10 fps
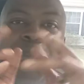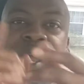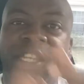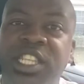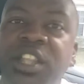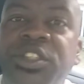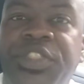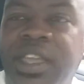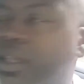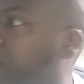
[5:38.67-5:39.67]
But here's the other
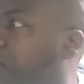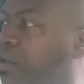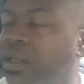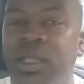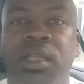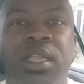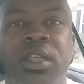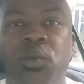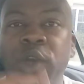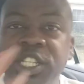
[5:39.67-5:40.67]
thing:
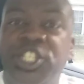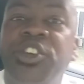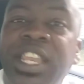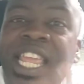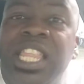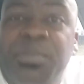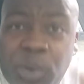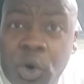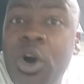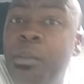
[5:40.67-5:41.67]
where's there a need to
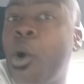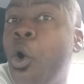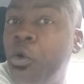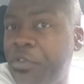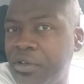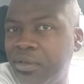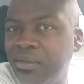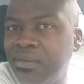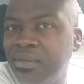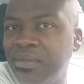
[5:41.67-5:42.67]
pull him over?
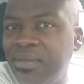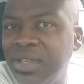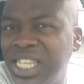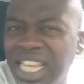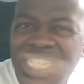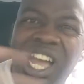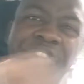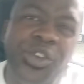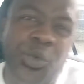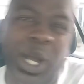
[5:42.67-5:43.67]
So that's the
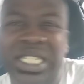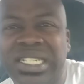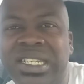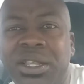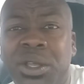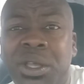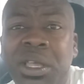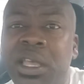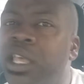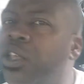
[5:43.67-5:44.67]
other question.
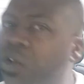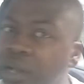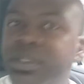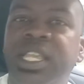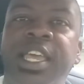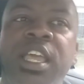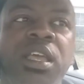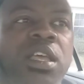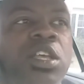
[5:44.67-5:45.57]
You get what I'm saying?